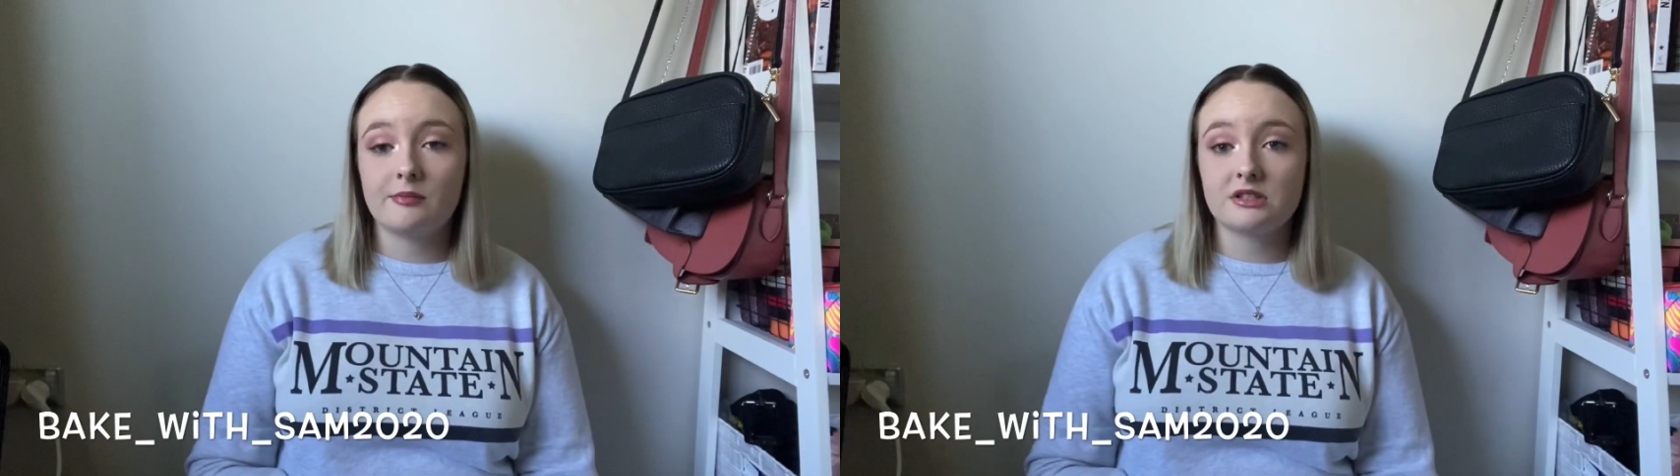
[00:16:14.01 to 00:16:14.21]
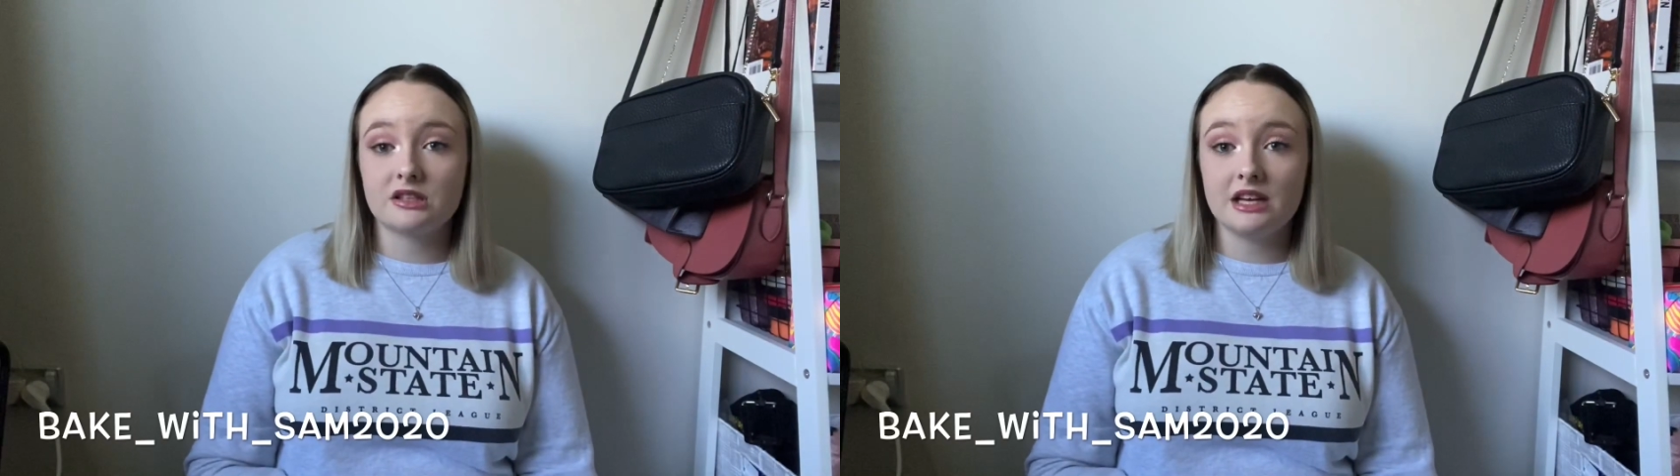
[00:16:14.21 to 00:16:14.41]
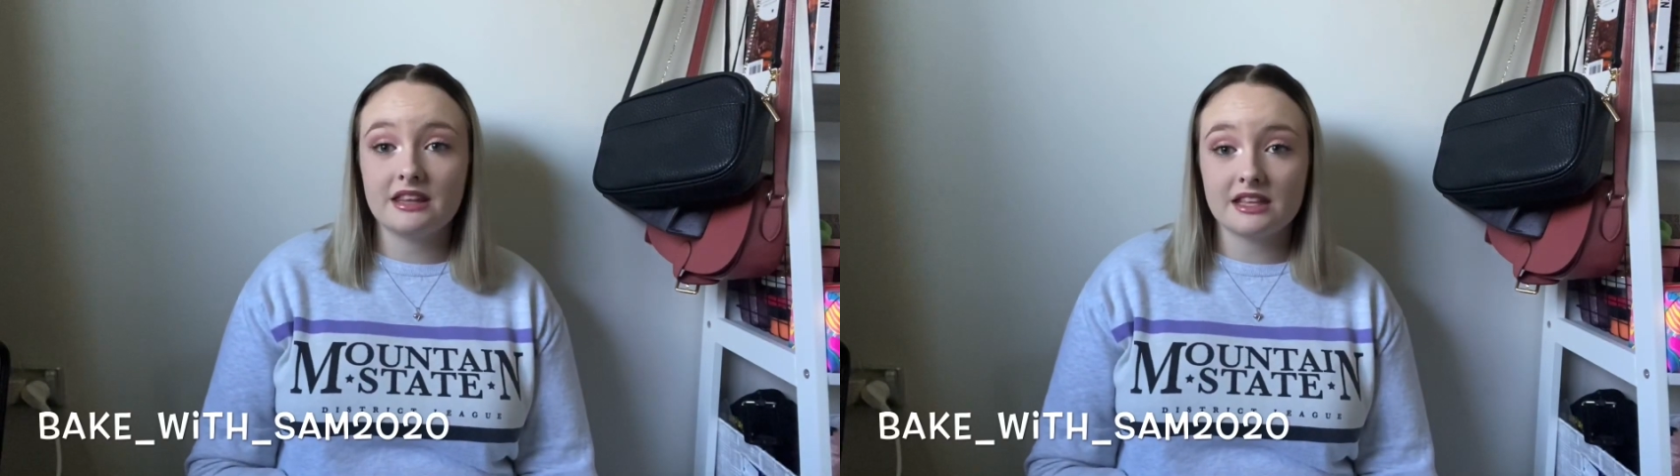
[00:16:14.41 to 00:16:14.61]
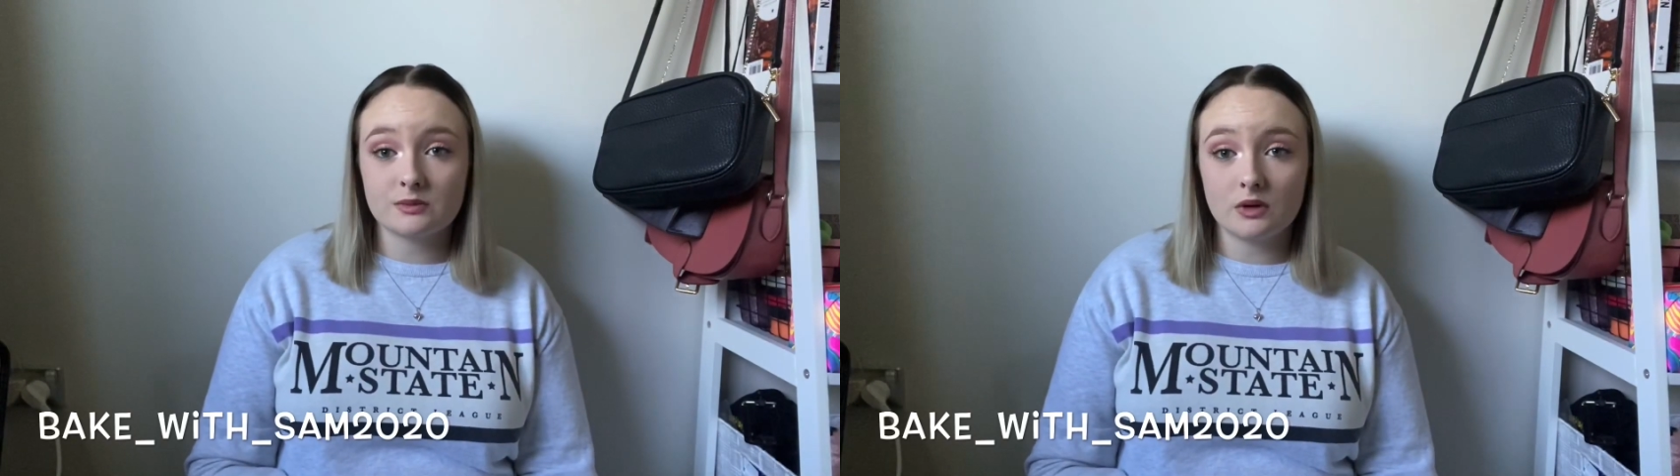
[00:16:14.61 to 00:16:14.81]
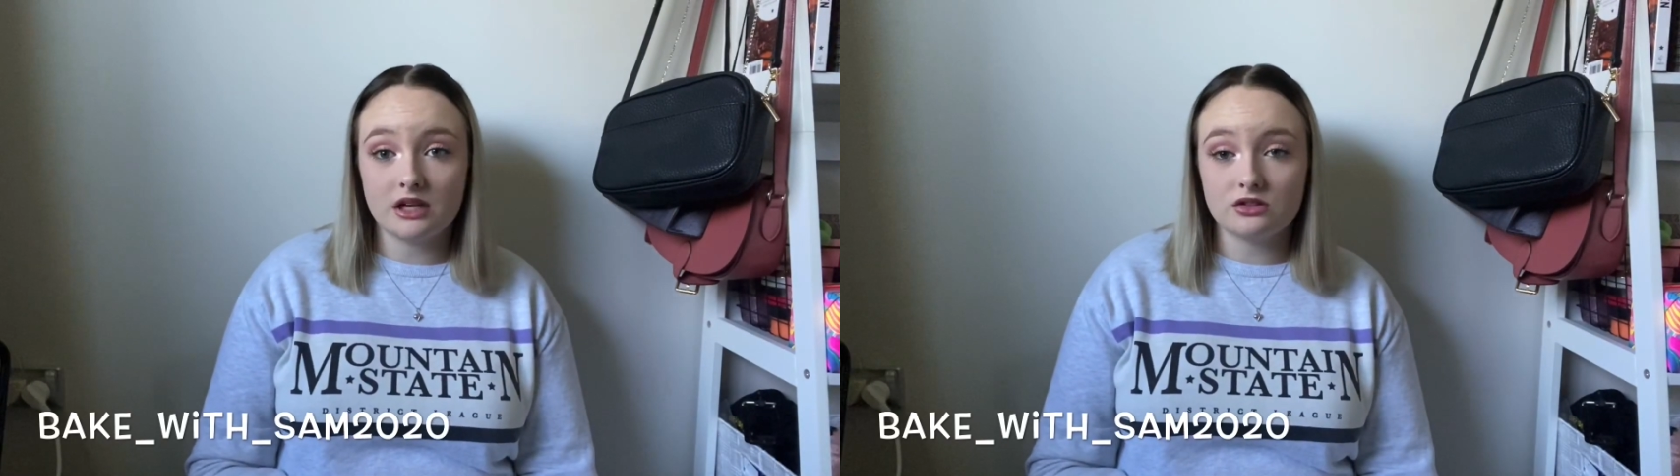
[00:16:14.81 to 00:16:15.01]
So yeah, that's
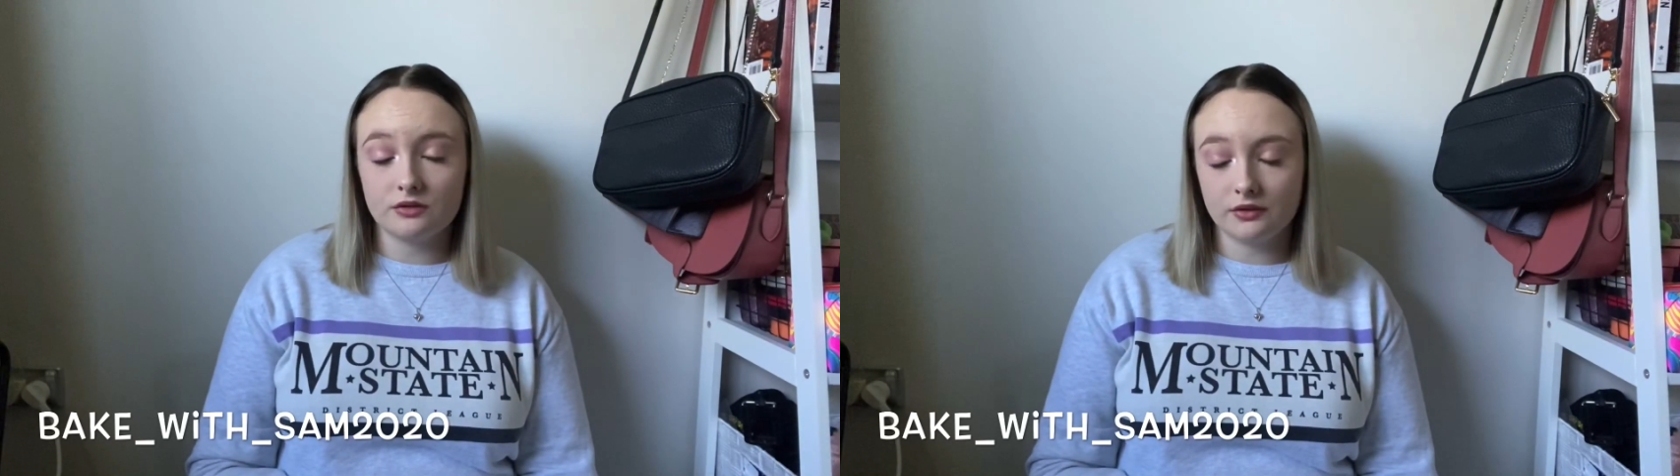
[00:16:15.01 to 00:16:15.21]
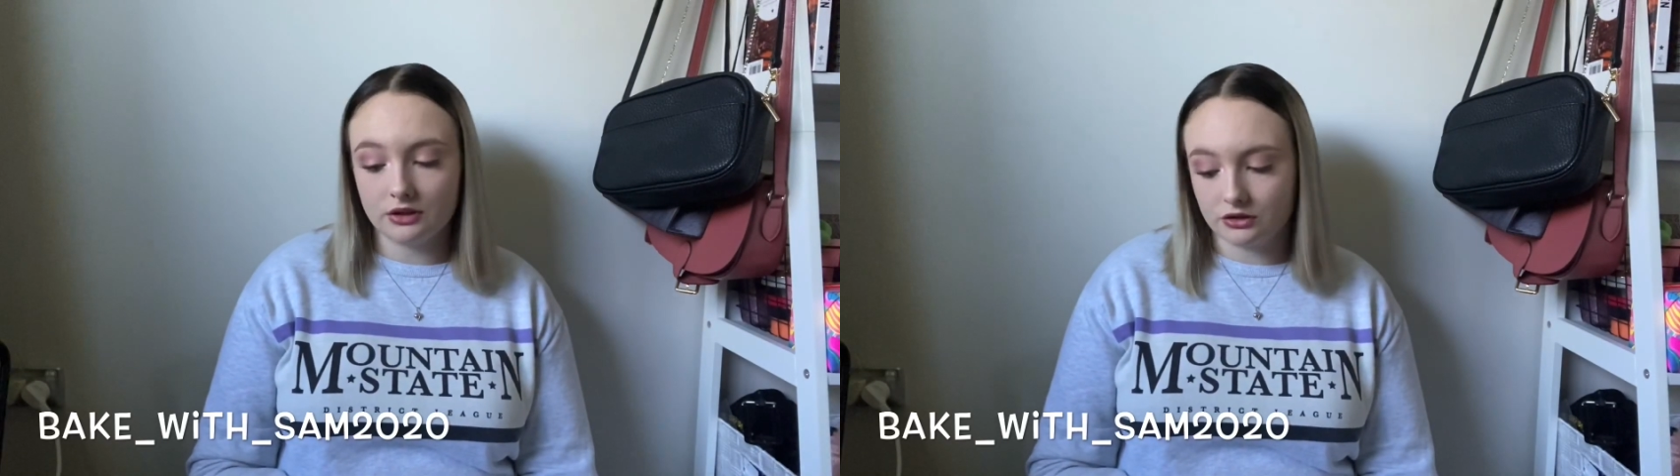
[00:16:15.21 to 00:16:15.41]
what I do for a